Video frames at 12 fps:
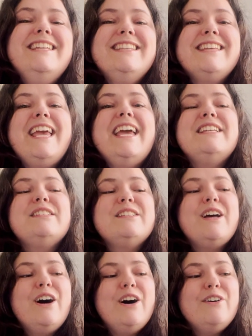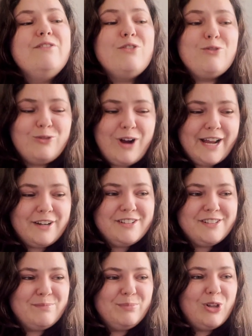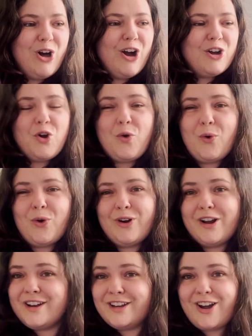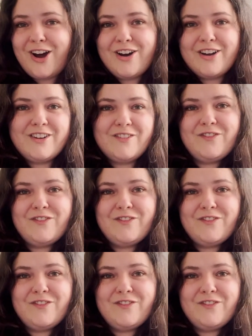the case of writer's block or not